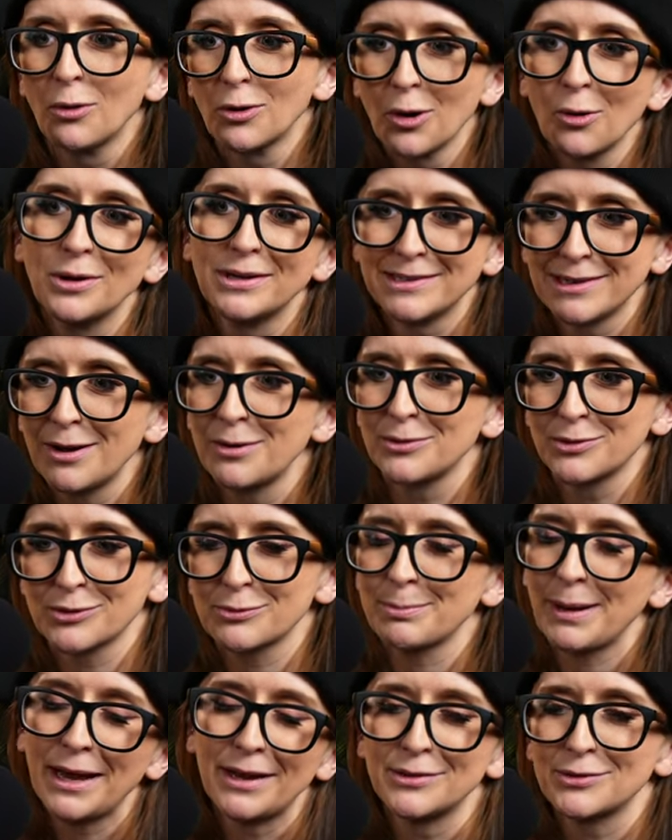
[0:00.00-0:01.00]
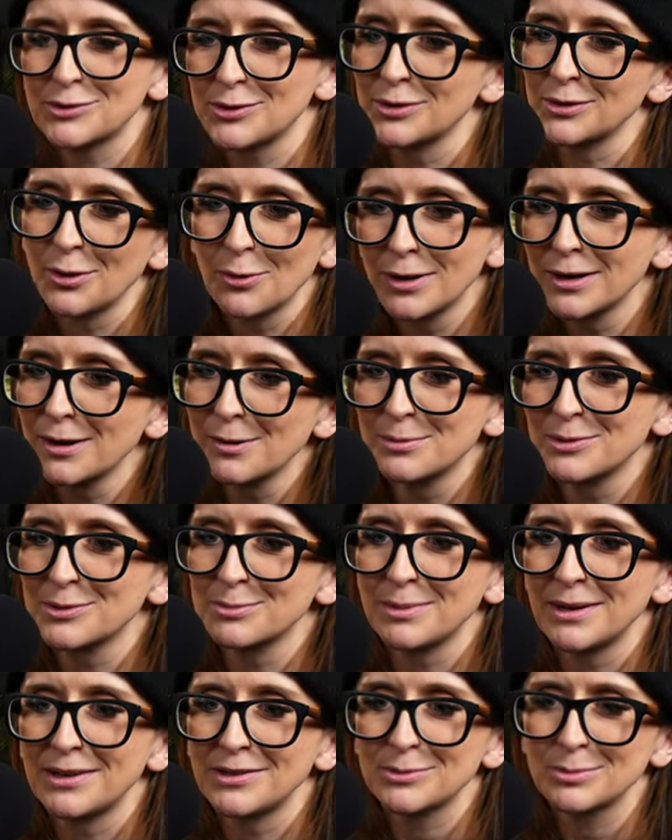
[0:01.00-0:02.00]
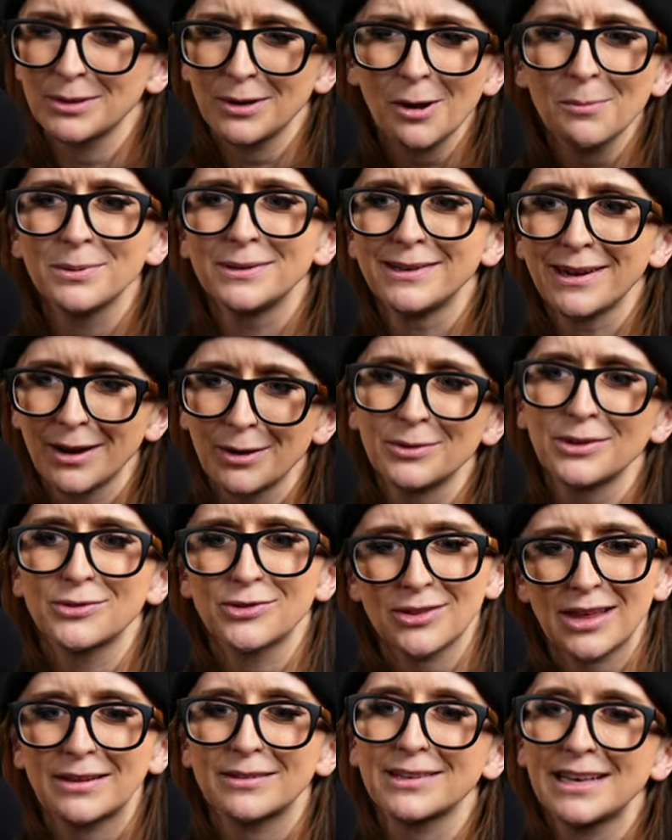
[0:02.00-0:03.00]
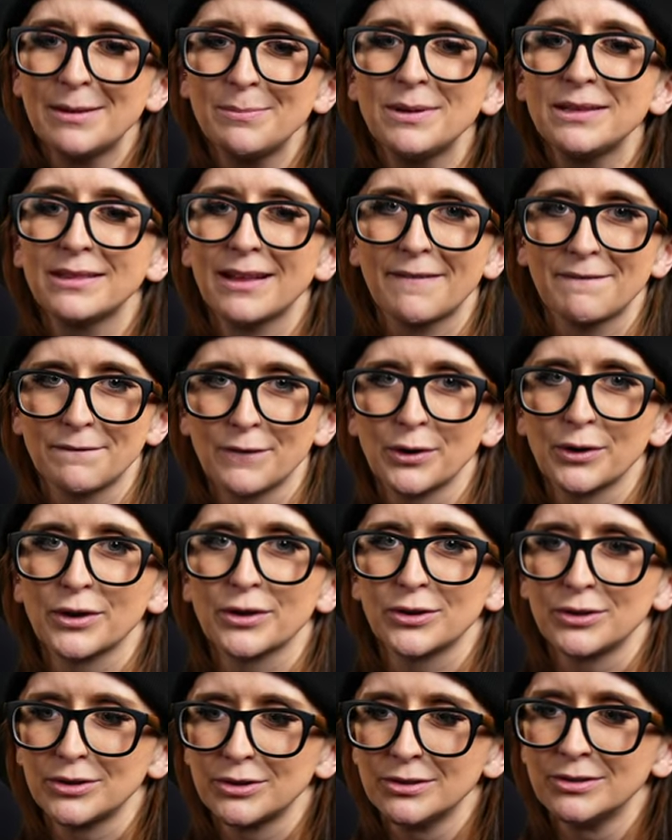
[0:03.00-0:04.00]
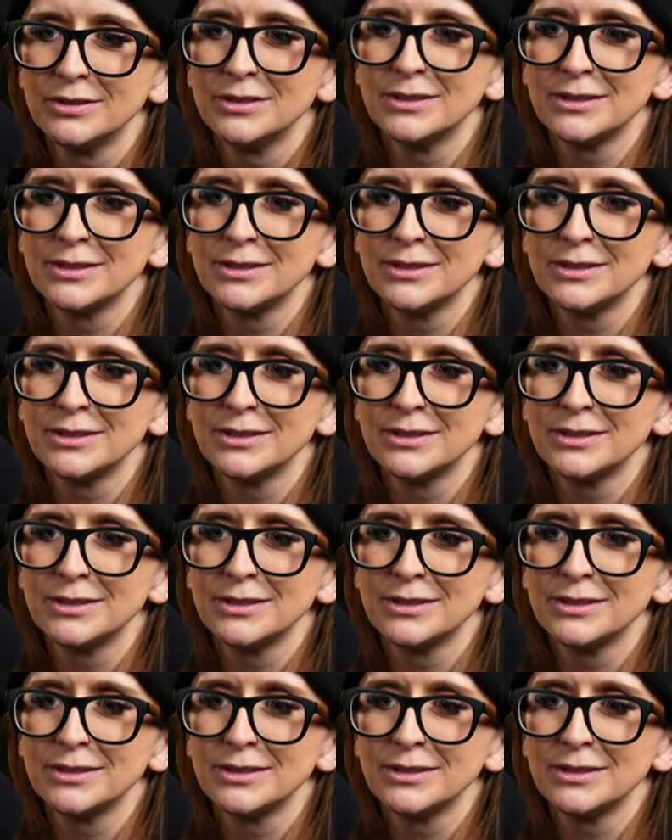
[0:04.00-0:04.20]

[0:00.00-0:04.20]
going down is best or going up is best, but up and down, it's that keeping that vertical